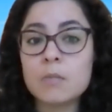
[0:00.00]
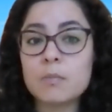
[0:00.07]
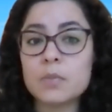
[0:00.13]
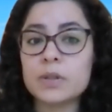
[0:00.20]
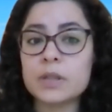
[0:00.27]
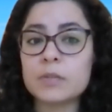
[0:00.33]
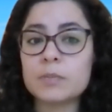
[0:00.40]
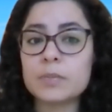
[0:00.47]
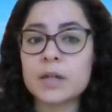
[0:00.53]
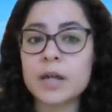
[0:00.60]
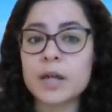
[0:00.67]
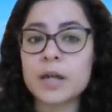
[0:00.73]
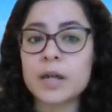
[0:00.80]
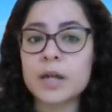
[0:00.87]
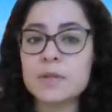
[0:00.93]
but that
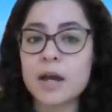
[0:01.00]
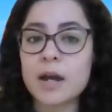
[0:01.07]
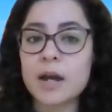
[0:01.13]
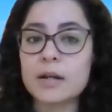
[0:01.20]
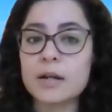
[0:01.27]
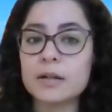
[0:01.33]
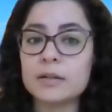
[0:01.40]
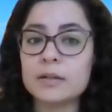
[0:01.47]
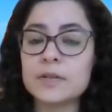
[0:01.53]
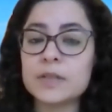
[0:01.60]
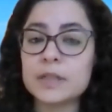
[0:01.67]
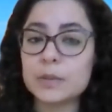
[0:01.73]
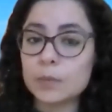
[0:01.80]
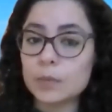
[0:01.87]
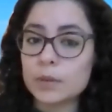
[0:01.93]
perhaps are
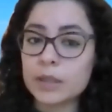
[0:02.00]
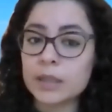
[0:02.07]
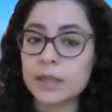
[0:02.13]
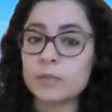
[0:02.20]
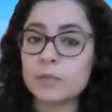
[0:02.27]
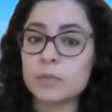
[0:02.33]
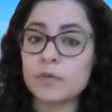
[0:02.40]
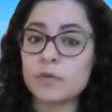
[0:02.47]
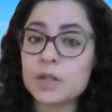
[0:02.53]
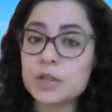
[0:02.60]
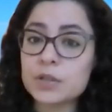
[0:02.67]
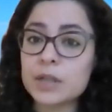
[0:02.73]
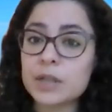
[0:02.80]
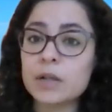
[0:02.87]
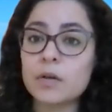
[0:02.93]
still working as professional